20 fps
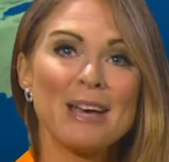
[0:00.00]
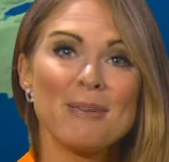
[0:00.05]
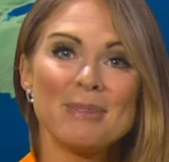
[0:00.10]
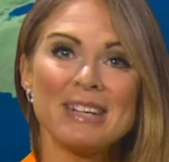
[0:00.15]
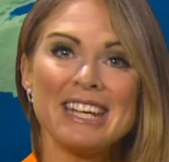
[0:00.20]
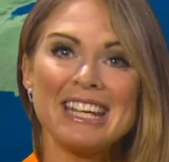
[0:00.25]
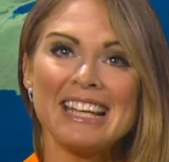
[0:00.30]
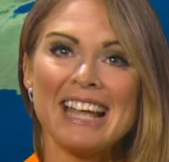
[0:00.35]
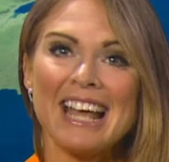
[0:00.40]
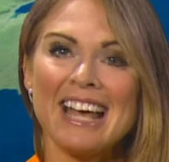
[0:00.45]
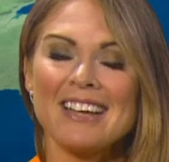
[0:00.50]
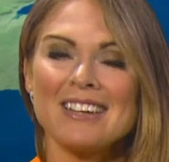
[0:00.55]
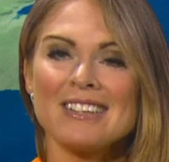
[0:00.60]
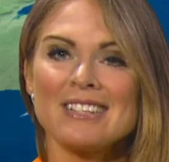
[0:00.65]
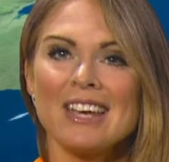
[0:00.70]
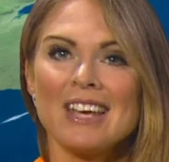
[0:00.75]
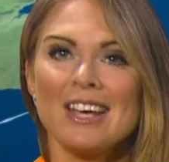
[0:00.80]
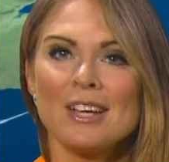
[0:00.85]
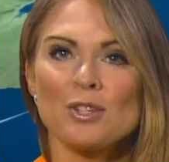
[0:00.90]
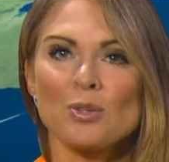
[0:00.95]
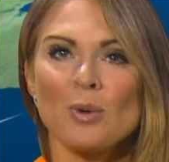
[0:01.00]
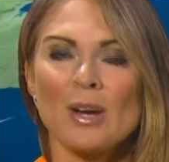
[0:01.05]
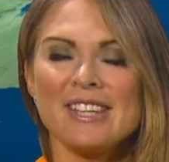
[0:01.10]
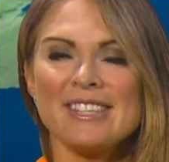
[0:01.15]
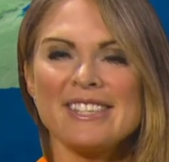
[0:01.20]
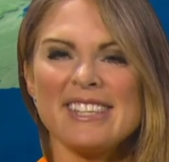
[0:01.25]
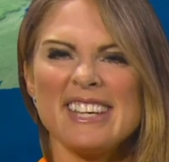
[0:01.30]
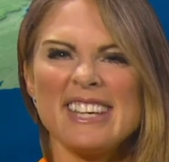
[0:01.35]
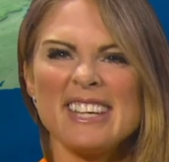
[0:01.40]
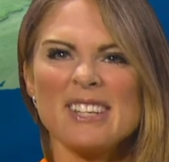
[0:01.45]
But inland,
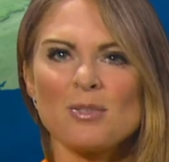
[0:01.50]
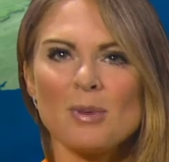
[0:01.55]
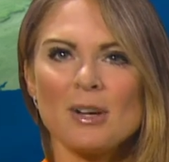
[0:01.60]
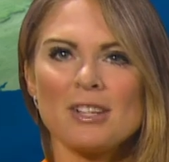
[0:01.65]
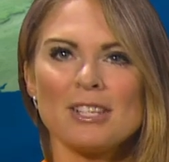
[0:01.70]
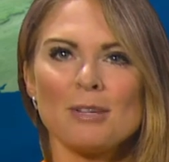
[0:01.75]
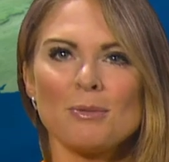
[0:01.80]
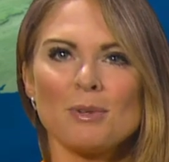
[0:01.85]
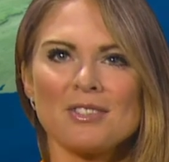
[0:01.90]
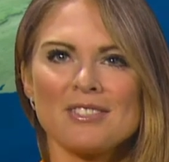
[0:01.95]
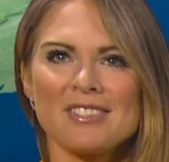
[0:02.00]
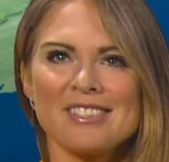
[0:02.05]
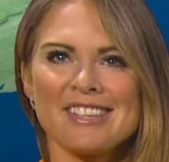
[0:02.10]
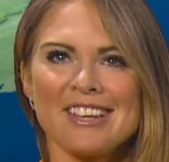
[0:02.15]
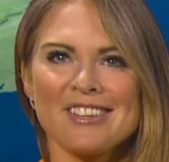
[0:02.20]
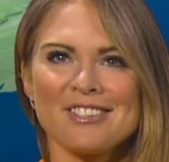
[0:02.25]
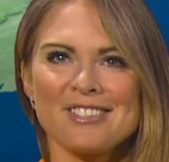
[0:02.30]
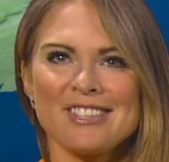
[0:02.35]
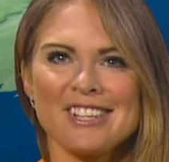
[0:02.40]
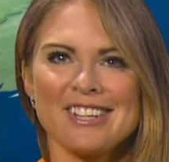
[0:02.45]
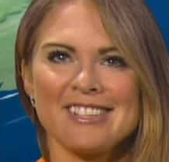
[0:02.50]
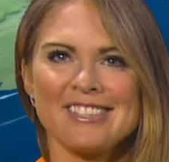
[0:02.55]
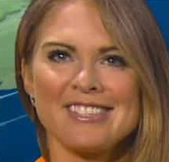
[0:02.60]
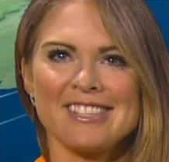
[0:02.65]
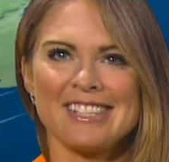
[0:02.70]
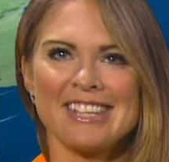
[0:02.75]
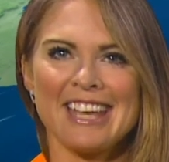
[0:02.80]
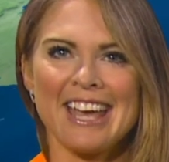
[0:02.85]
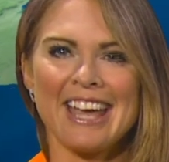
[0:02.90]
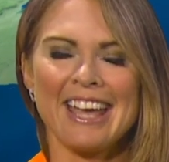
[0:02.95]
20, 21 Celsius
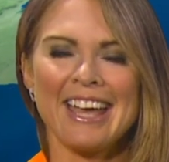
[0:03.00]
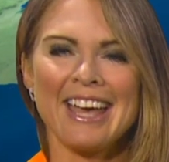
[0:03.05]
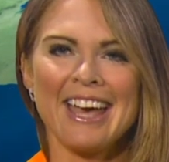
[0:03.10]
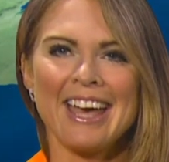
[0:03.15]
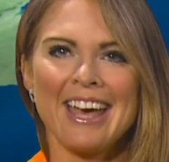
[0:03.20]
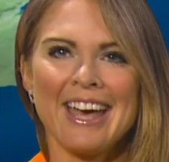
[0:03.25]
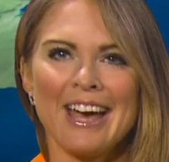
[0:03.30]
today,